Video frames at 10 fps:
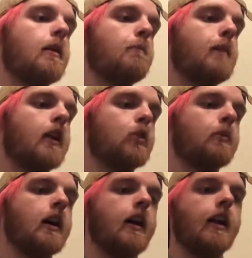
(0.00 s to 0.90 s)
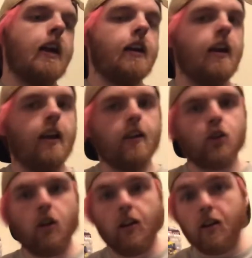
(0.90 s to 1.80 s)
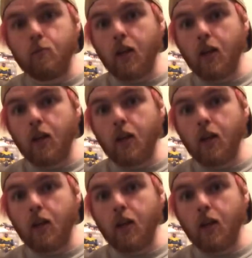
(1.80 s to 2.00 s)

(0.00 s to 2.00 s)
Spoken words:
Matthew McConaughey and Charlie Hunnam's